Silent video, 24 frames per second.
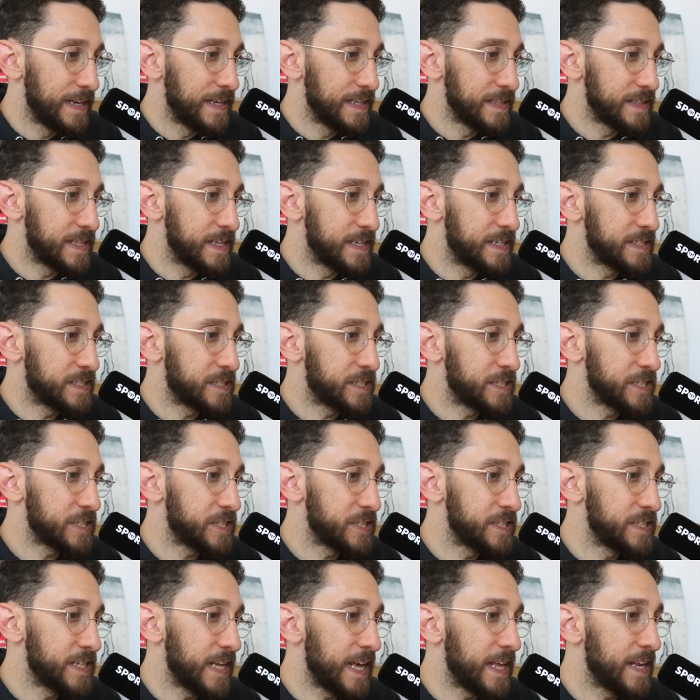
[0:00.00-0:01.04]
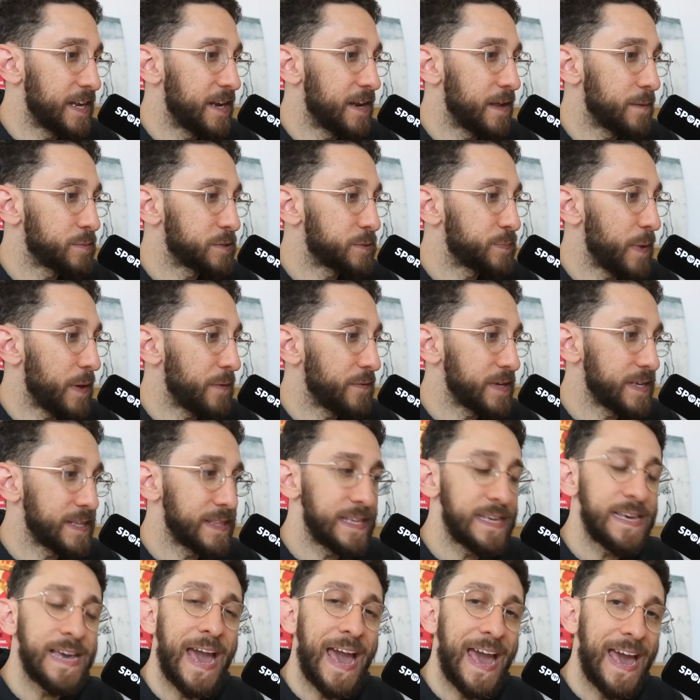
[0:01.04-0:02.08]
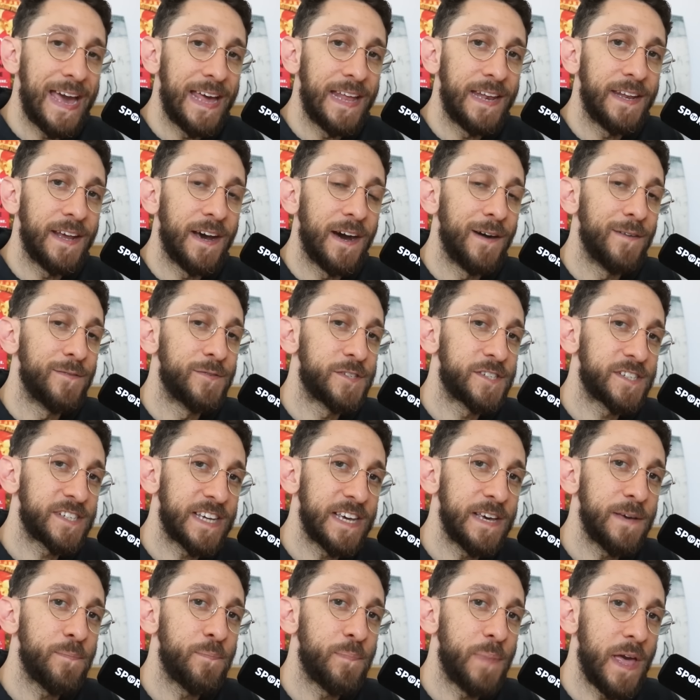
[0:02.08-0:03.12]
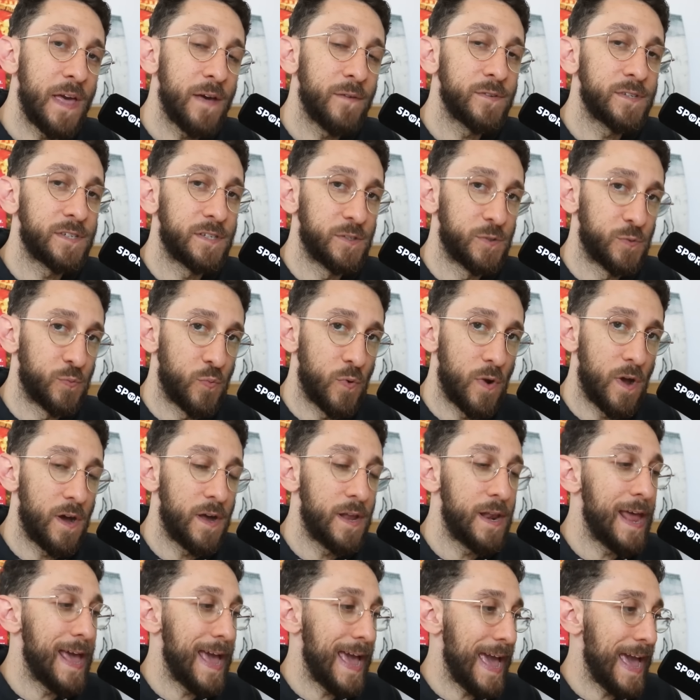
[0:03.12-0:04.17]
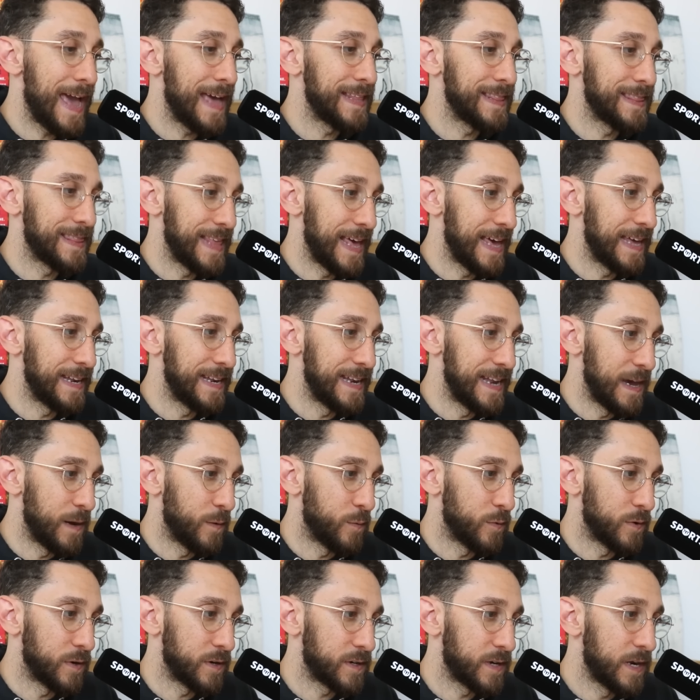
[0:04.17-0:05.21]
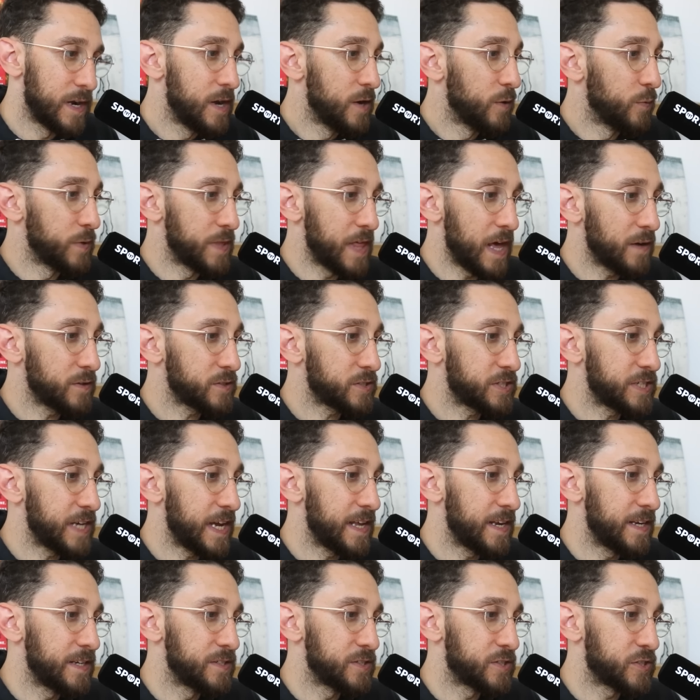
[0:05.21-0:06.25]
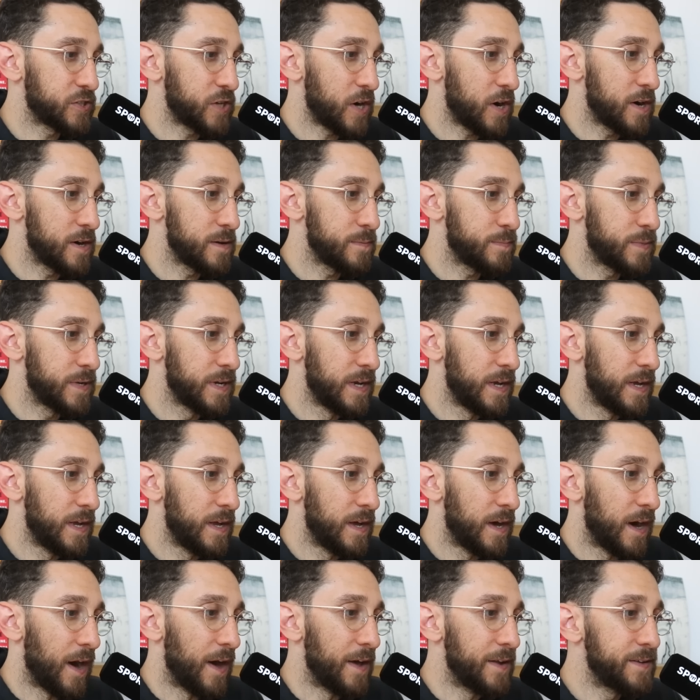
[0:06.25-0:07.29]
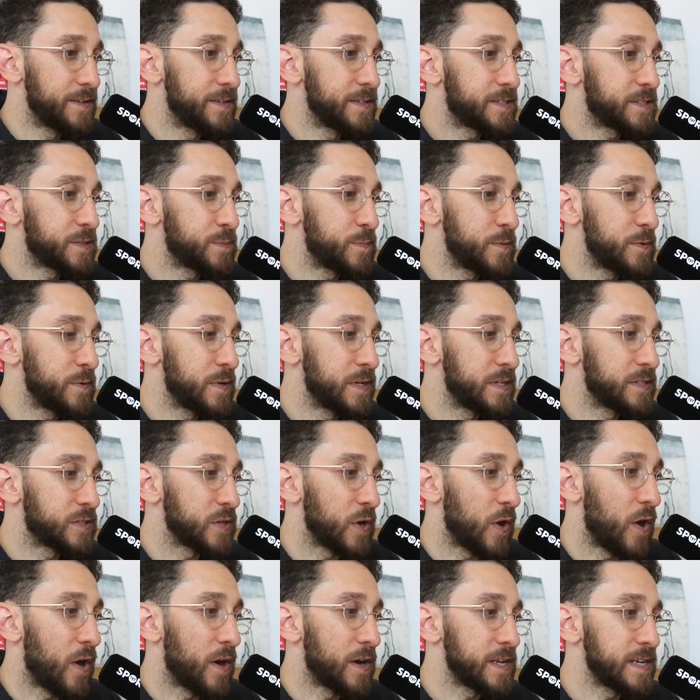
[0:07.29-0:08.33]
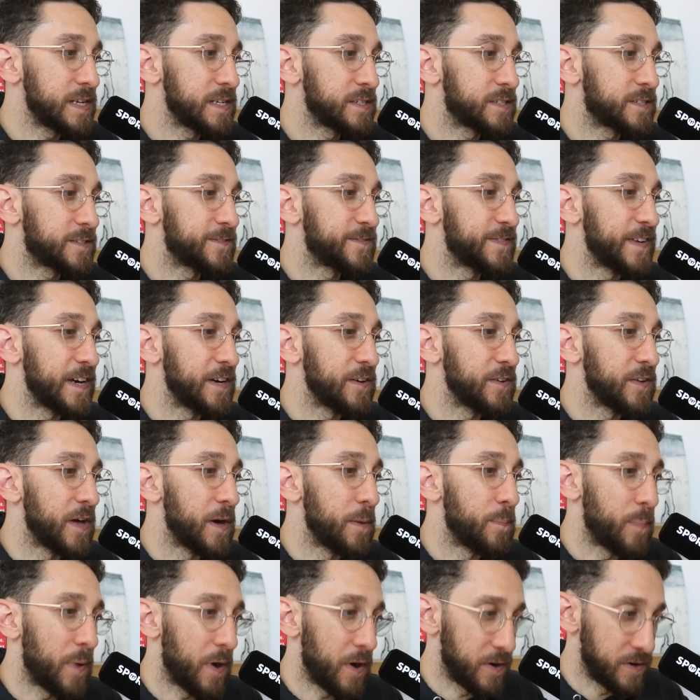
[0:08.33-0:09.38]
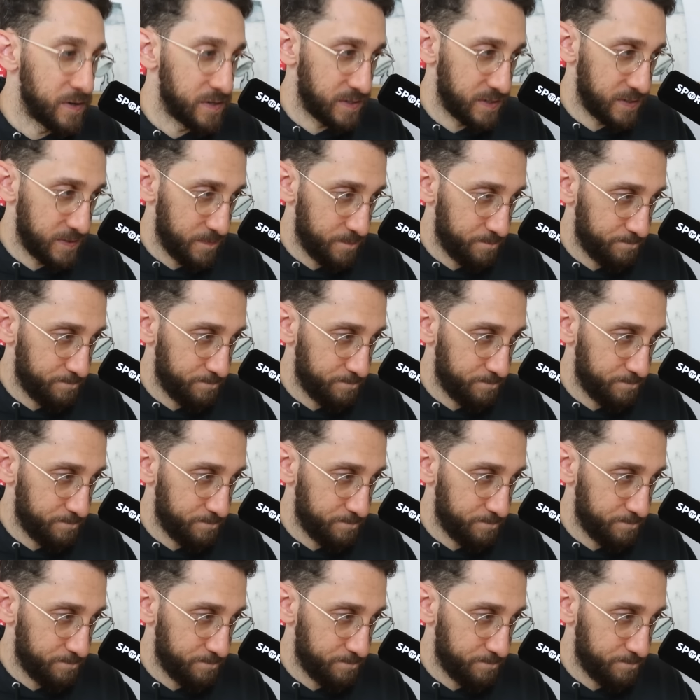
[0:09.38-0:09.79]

the decision ended up spelling the end of Skip Bayless's run at that network. Without Shannon Sharp, Undisputed's audience fell apart.